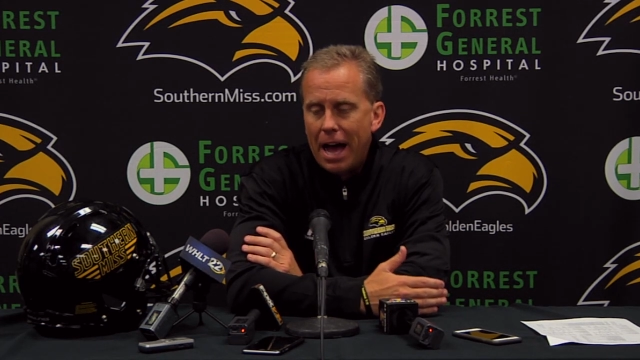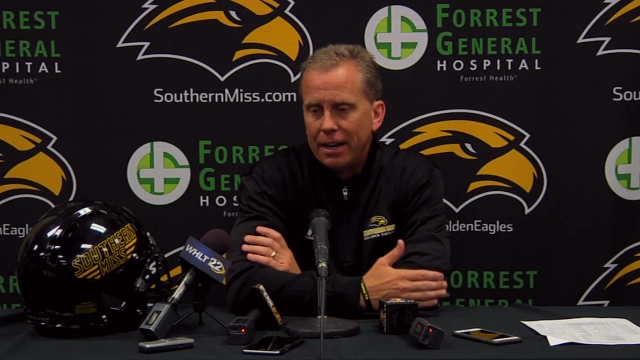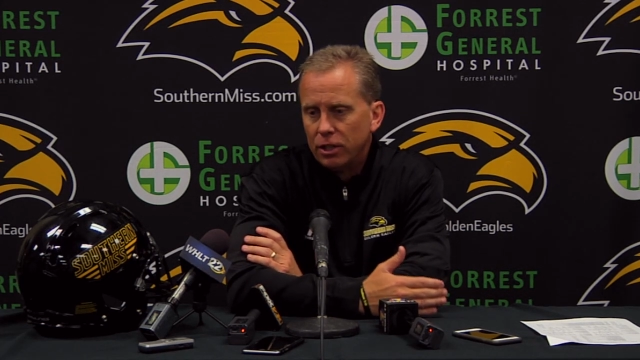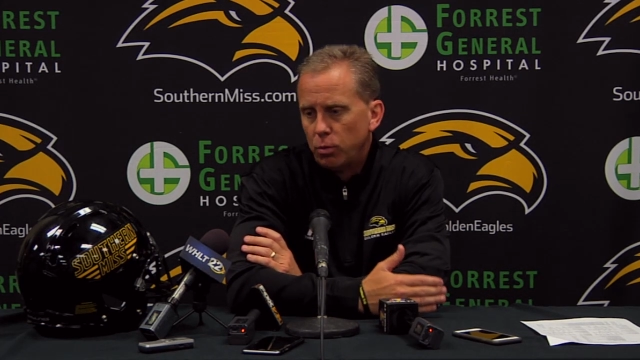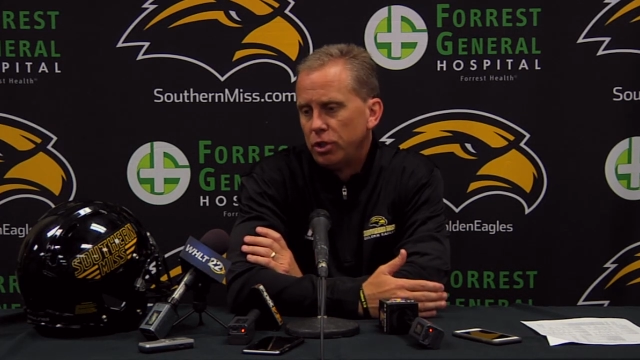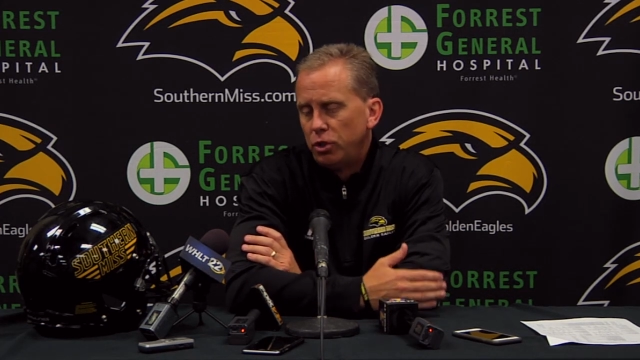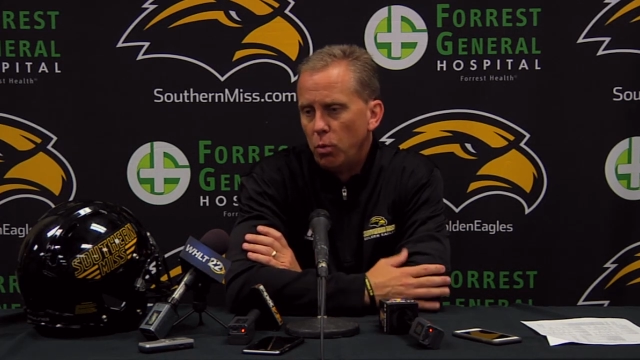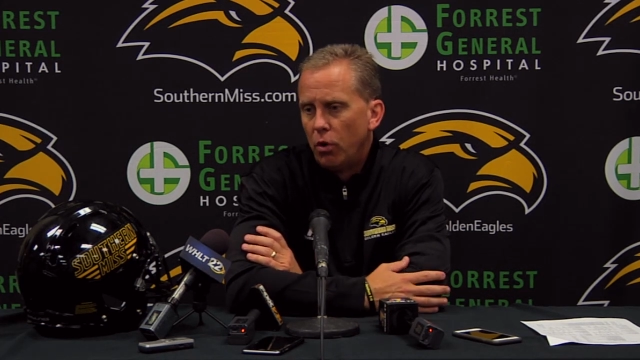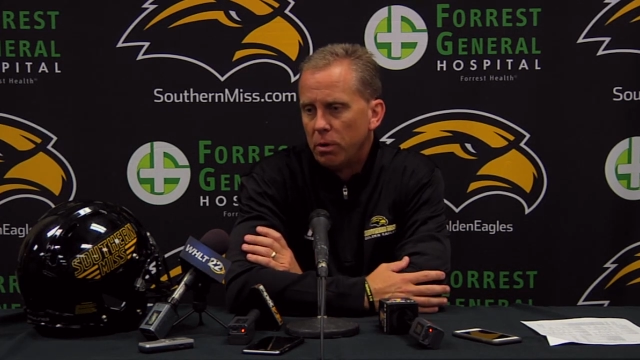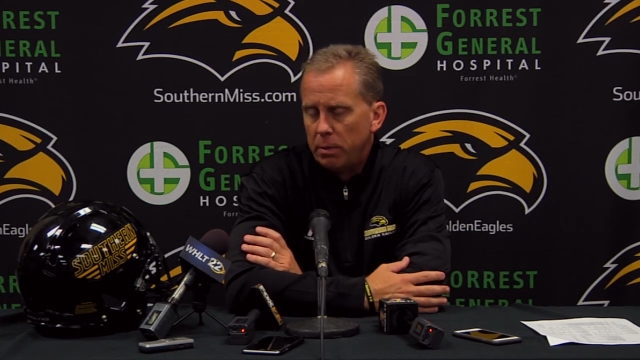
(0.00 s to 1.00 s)
is what you
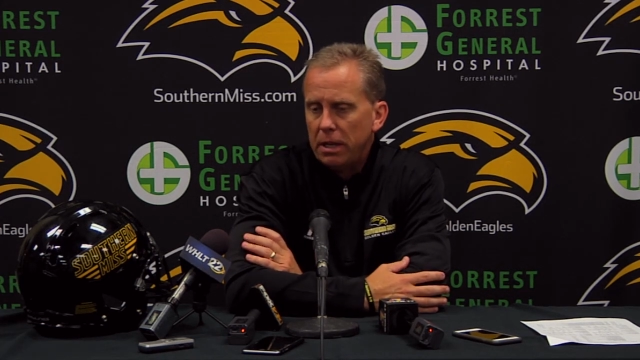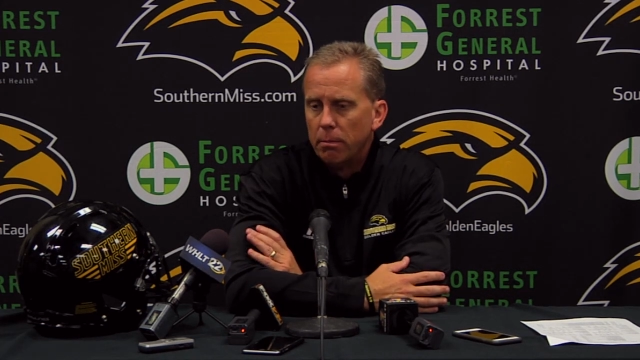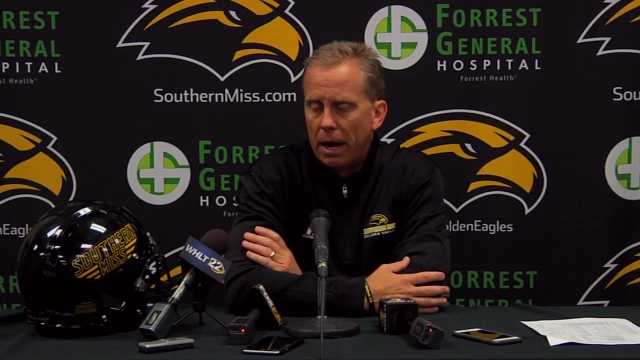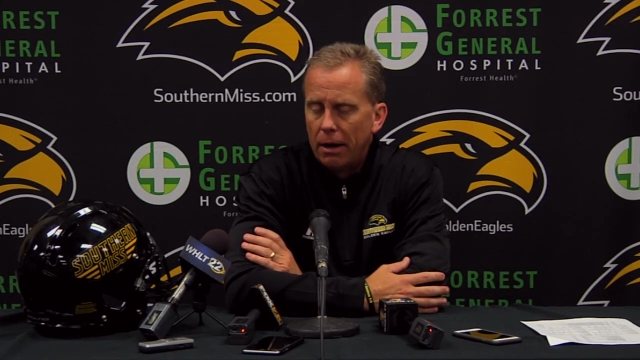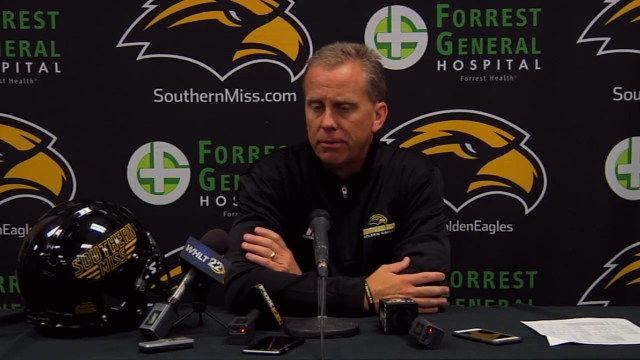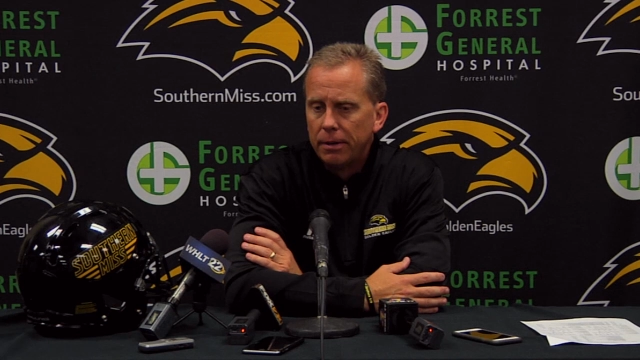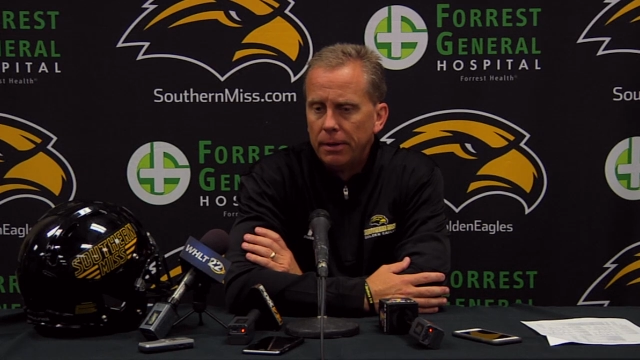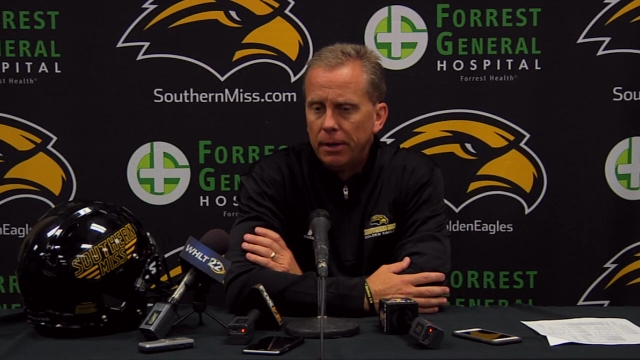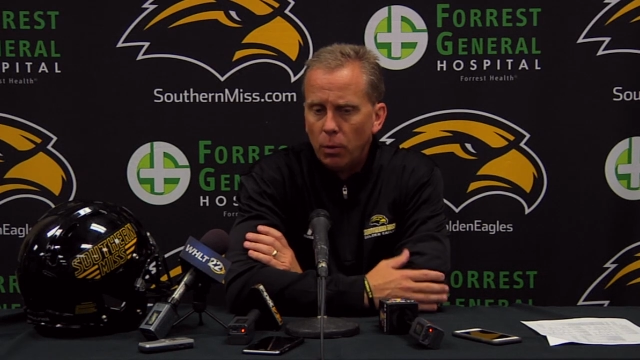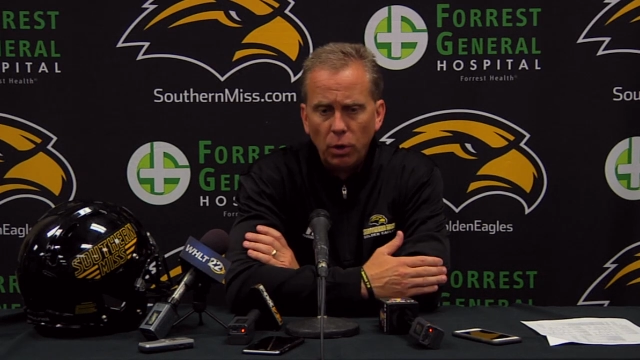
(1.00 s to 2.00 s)
want to be about.
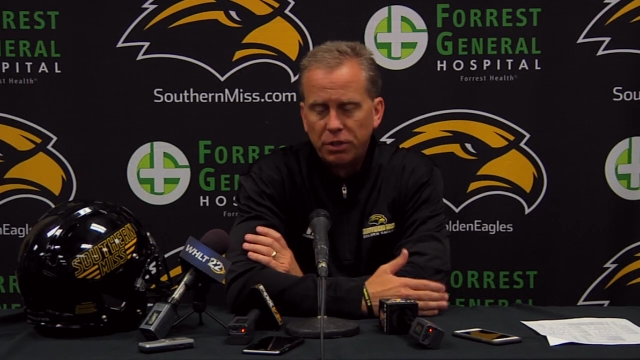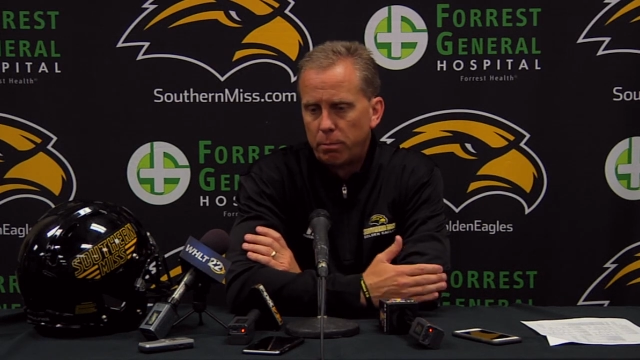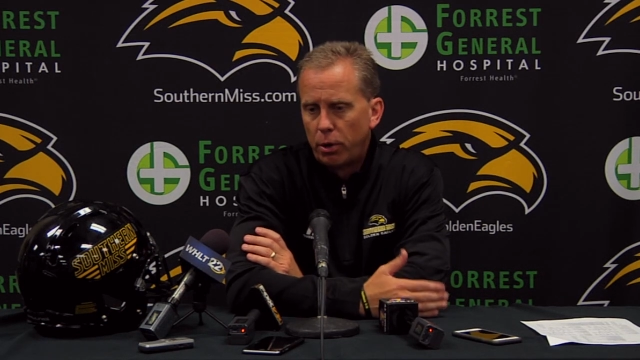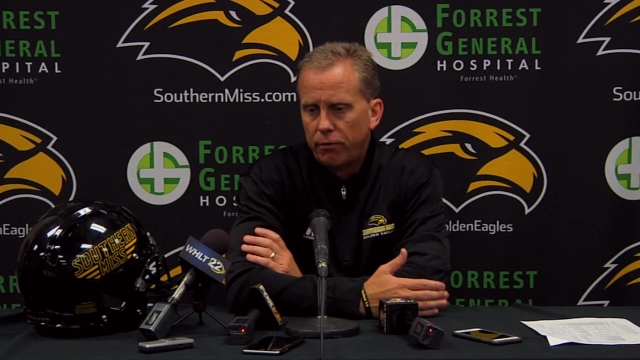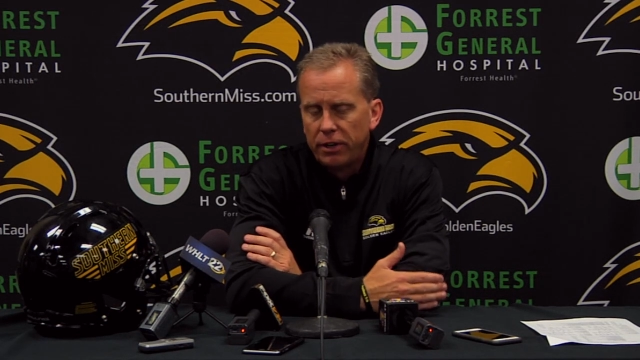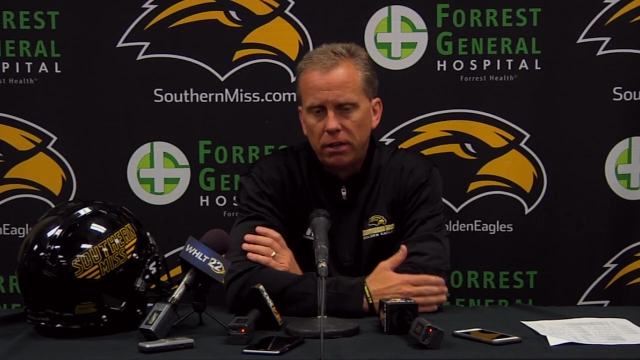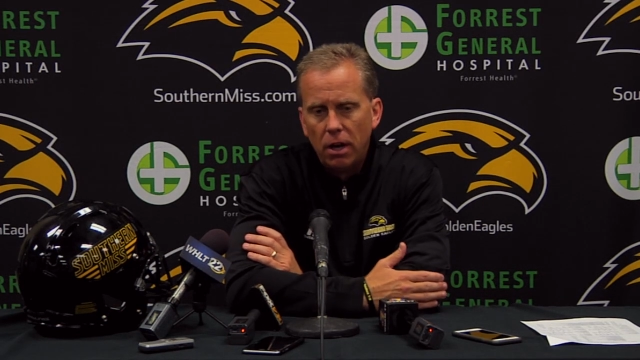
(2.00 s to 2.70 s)
Was it perfect?